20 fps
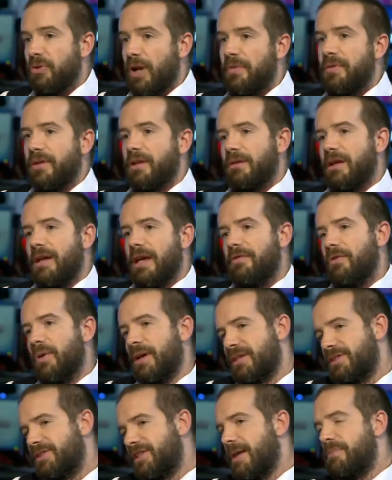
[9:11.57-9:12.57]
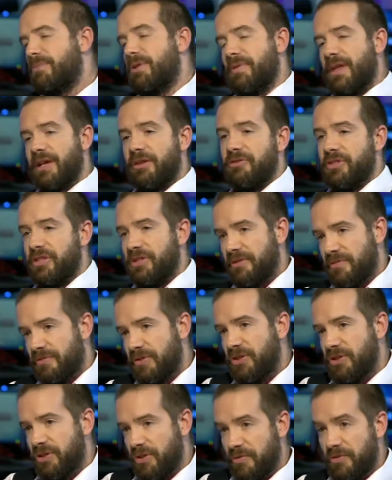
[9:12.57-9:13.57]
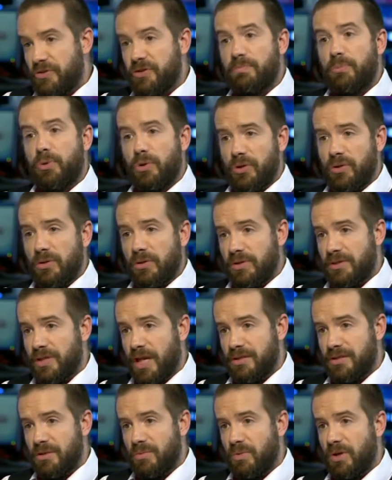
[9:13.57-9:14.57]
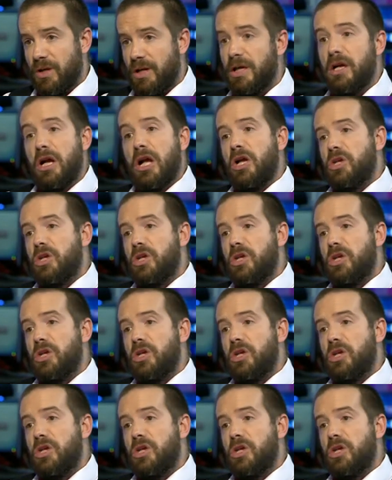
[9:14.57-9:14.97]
I think if you accept that there is a division of spoils, as it were,